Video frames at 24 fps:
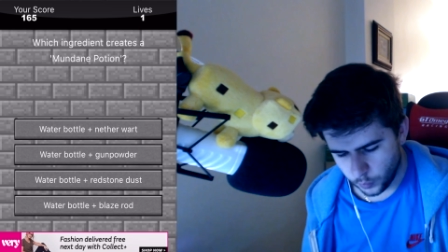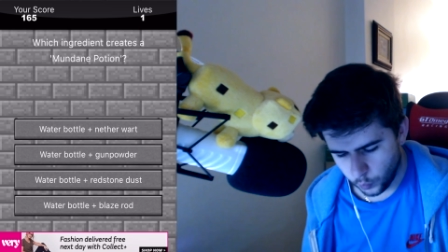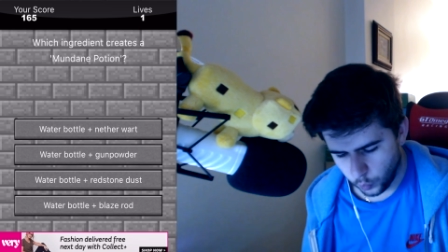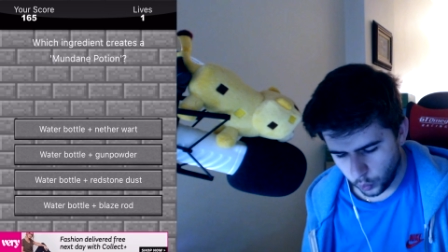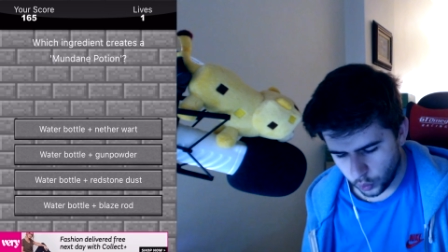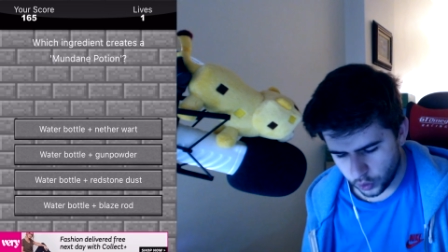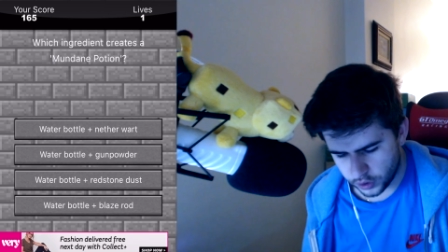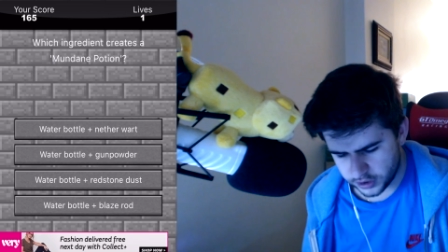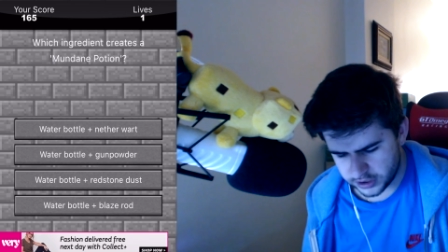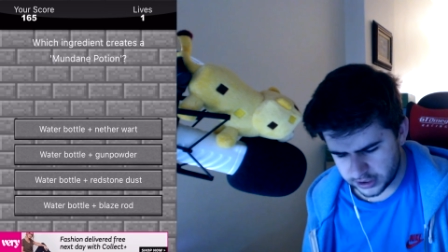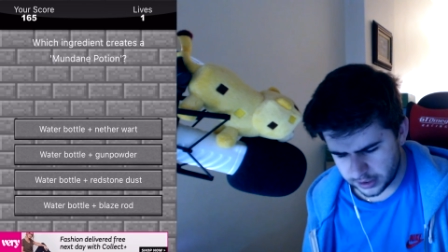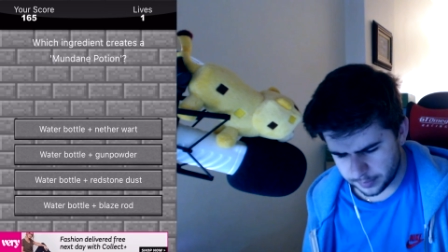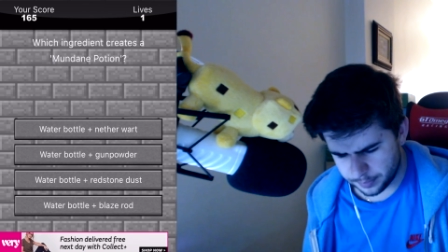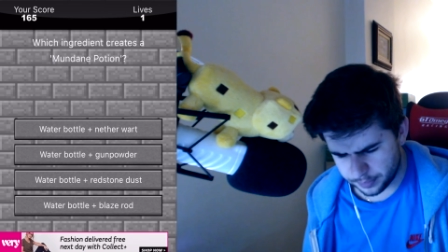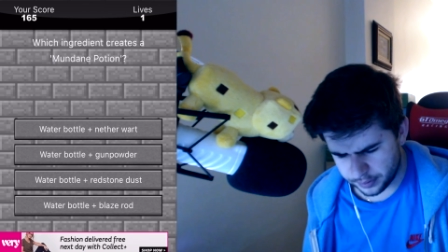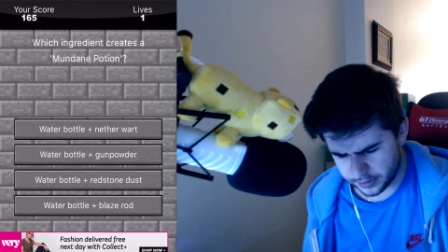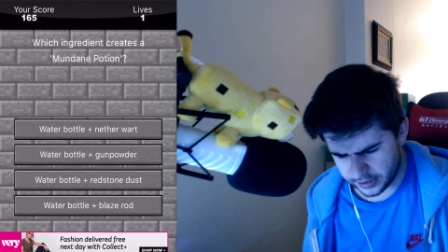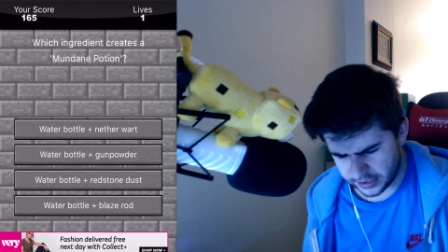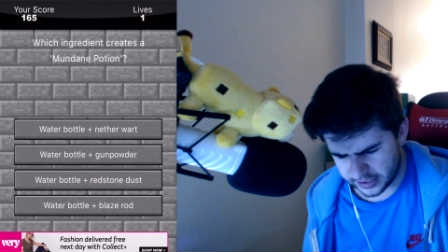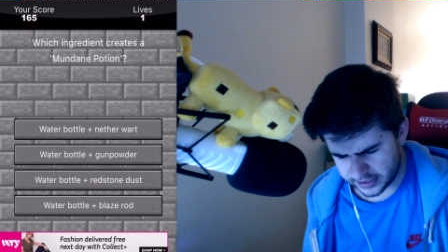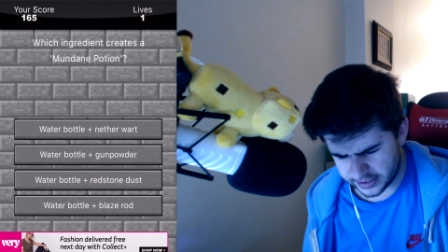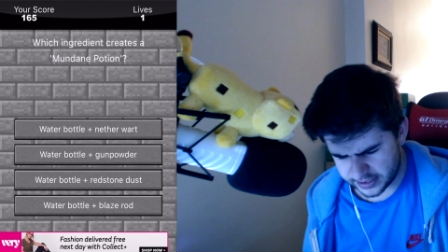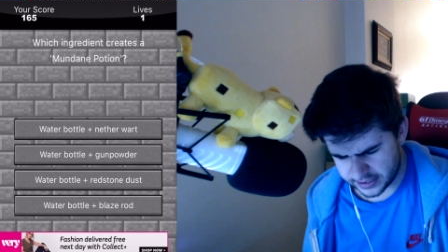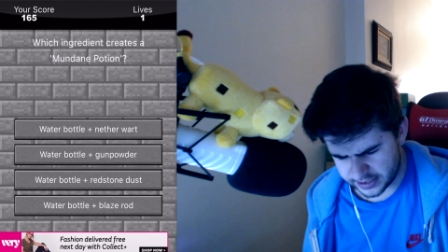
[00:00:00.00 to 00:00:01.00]
water
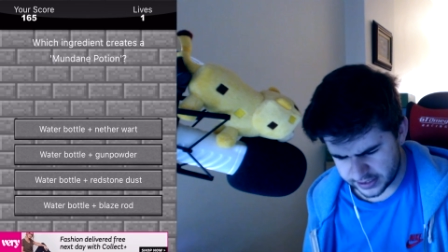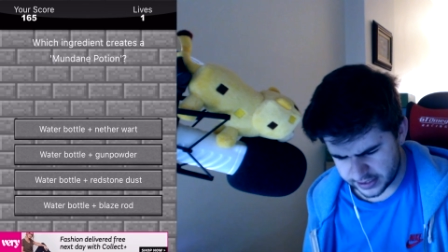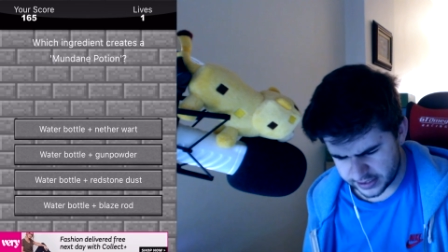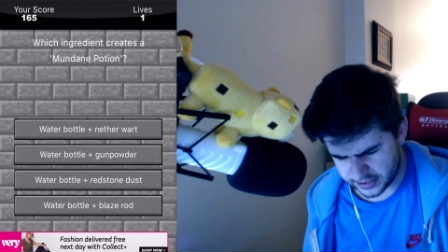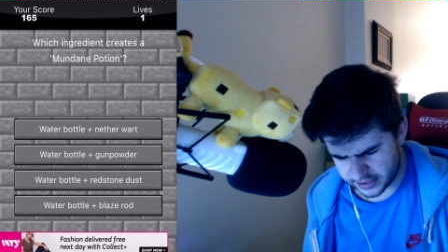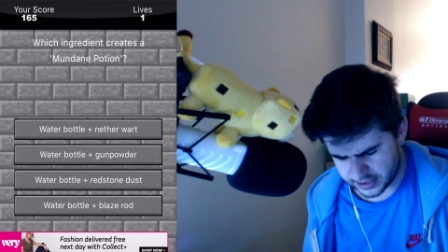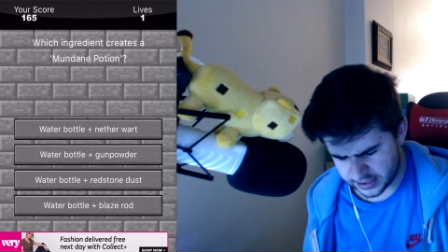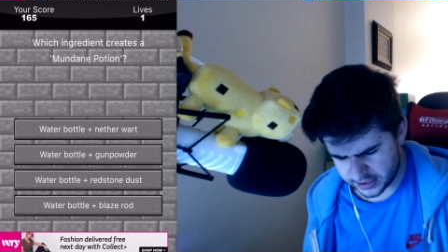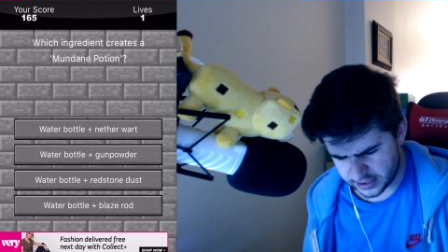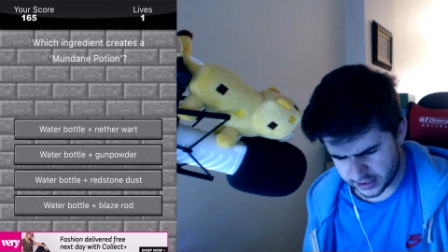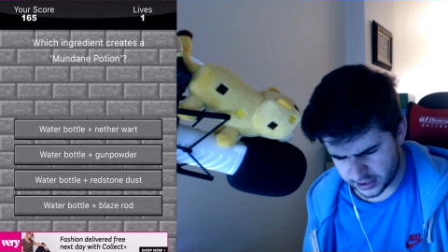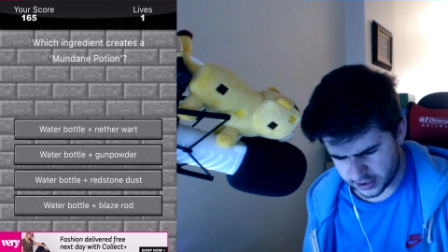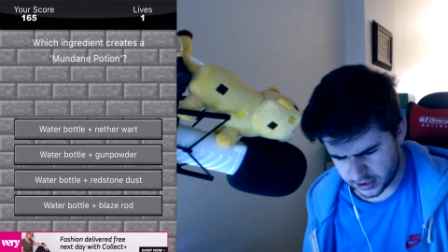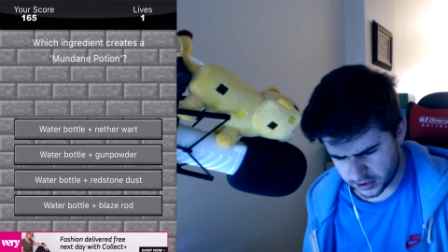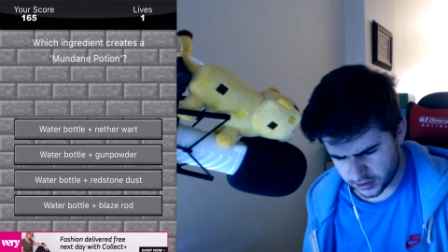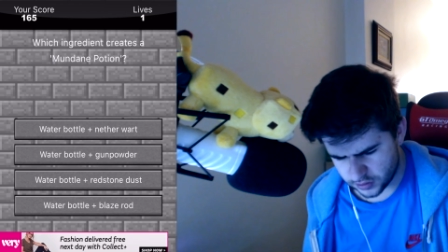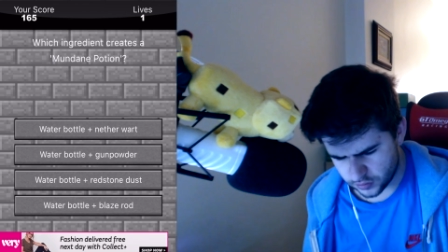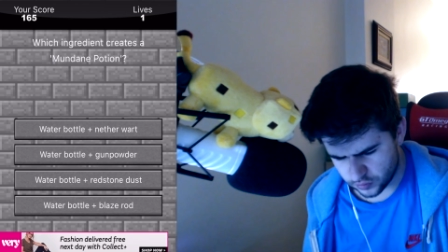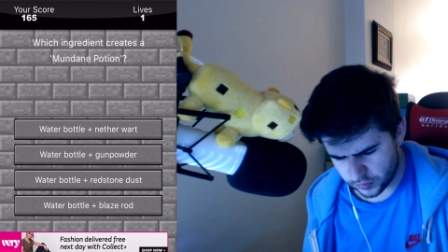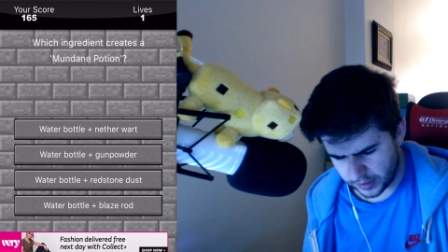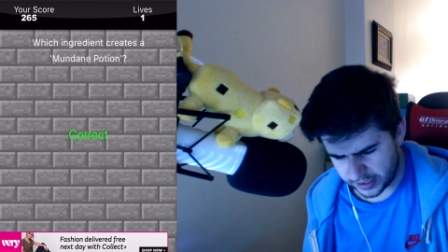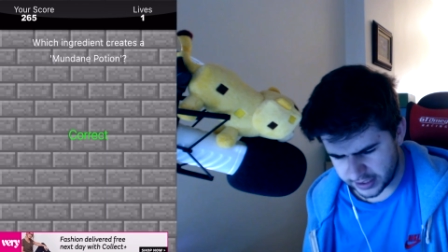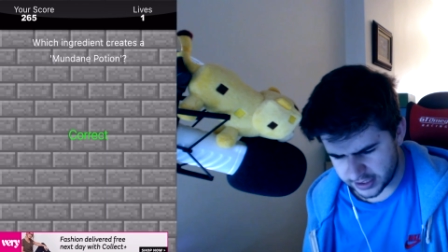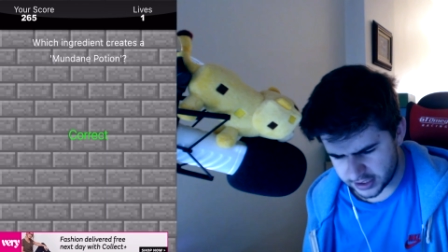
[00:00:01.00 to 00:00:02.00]
plus
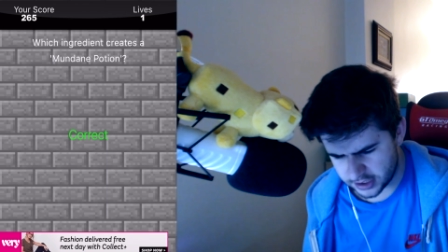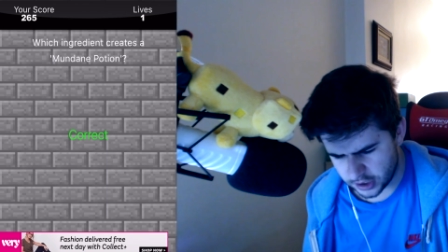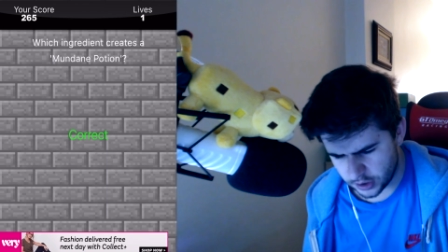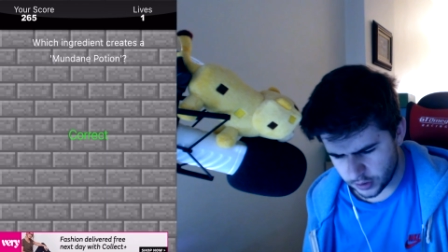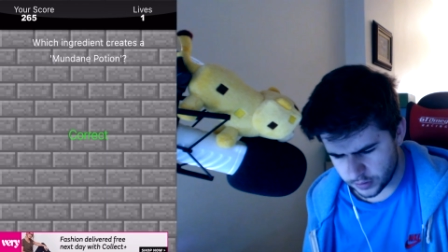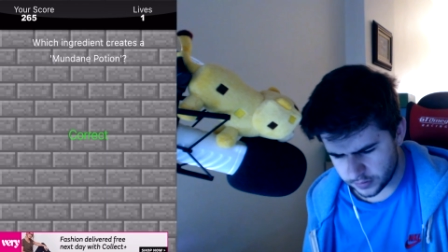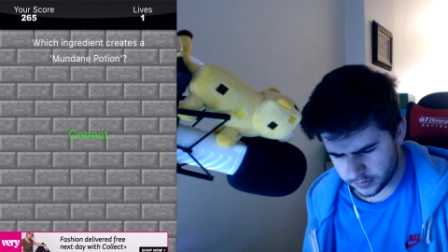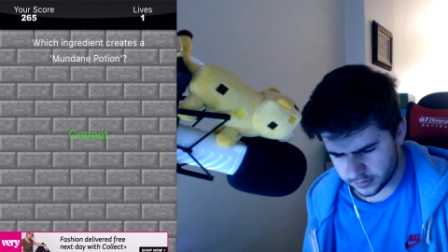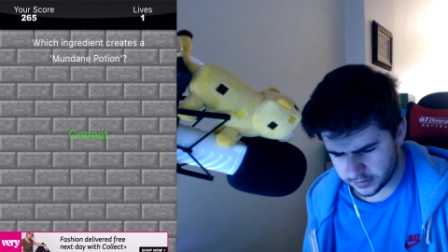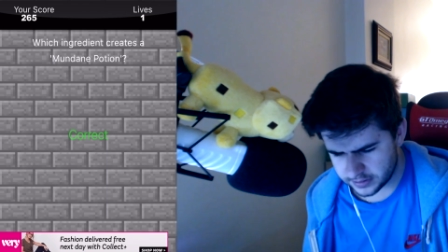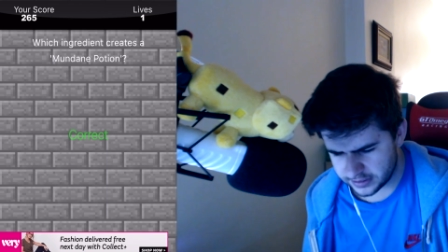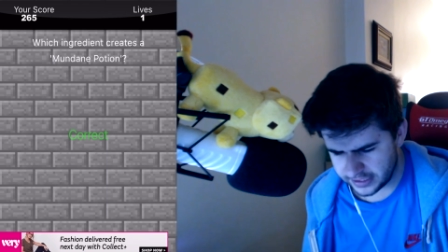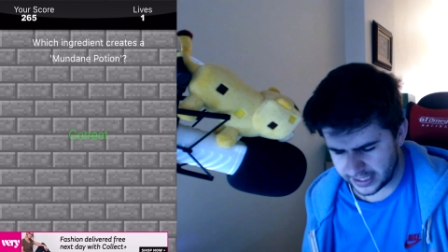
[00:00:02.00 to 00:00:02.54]
redstone?